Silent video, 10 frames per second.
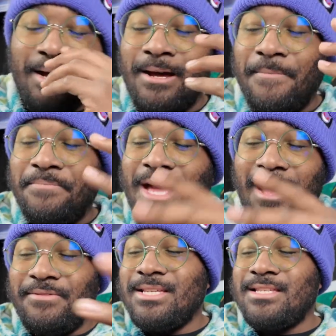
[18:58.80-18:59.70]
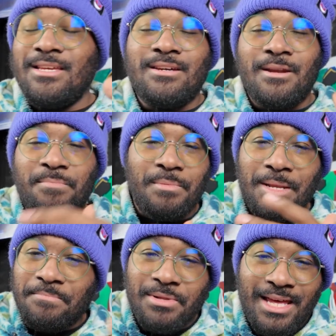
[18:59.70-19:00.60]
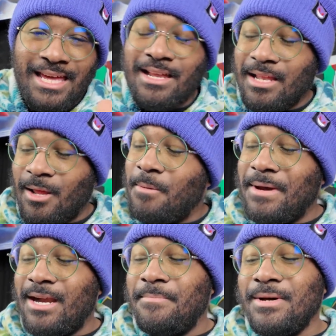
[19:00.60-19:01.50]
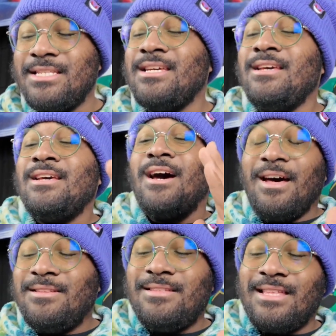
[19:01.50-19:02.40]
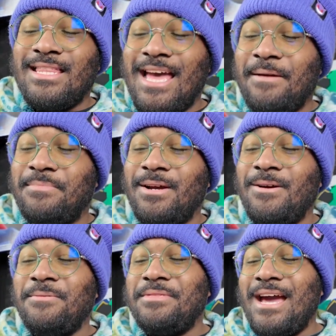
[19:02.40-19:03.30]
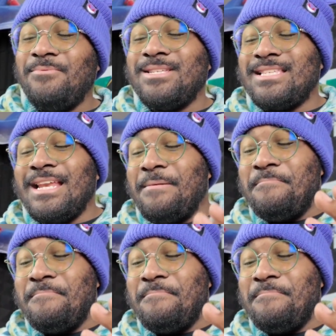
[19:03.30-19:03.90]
obviously, could have been played a little better. But other than that, bro, that was an